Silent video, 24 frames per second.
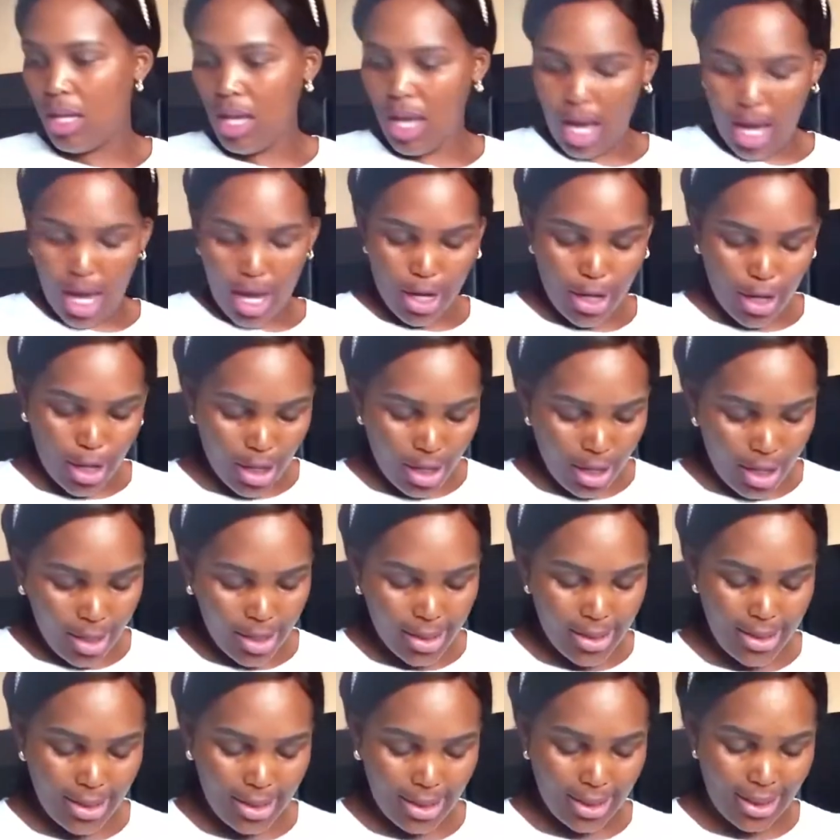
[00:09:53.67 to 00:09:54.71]
Look
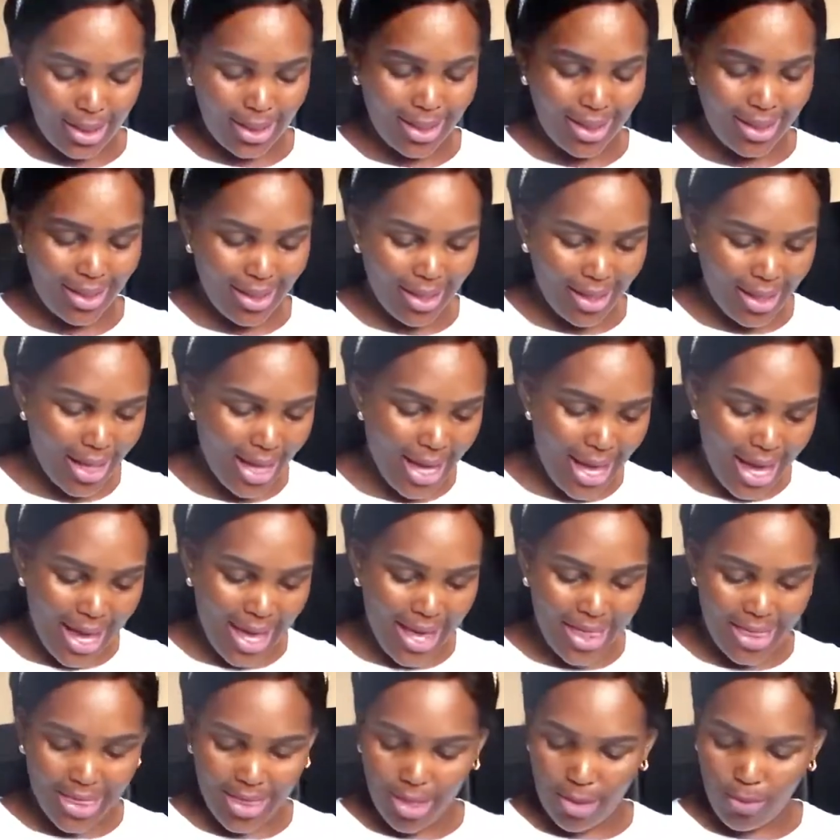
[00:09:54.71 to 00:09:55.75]
at,
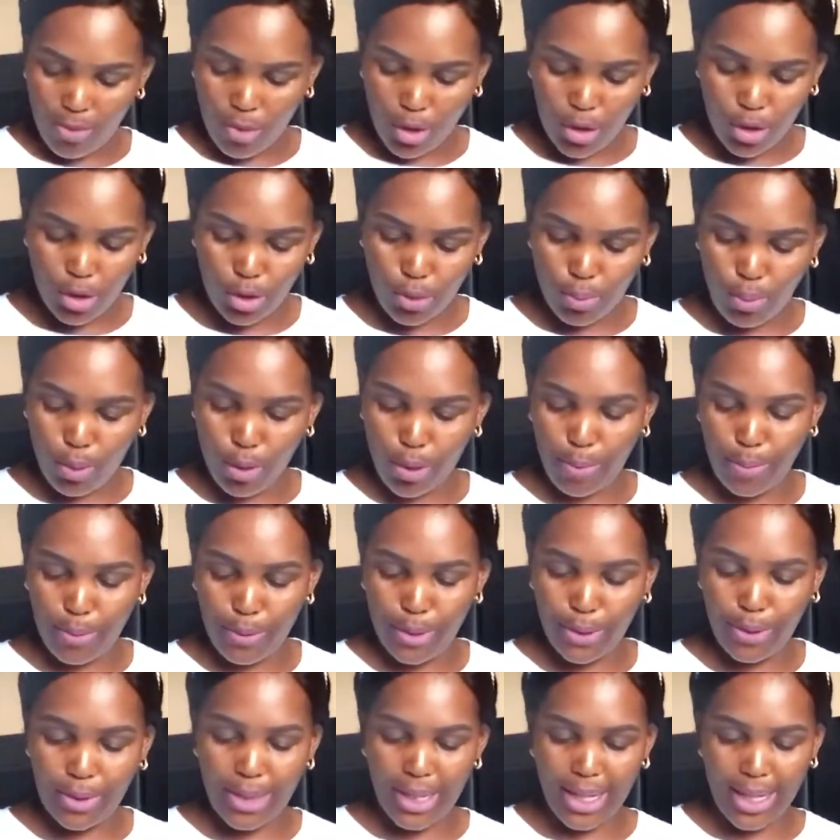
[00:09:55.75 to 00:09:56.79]
and the most
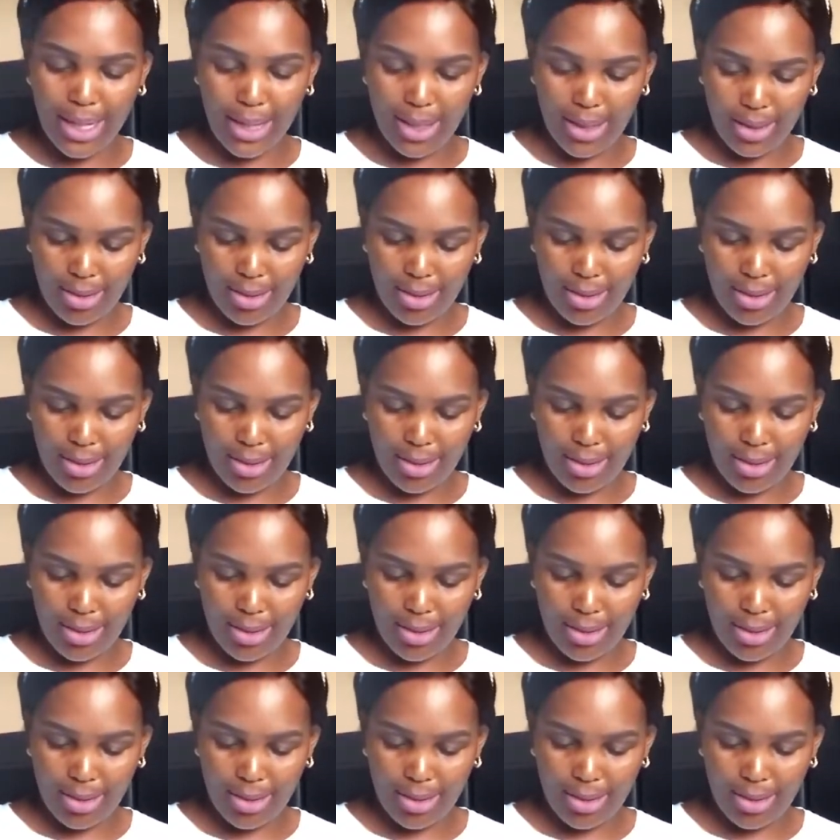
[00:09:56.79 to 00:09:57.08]
popular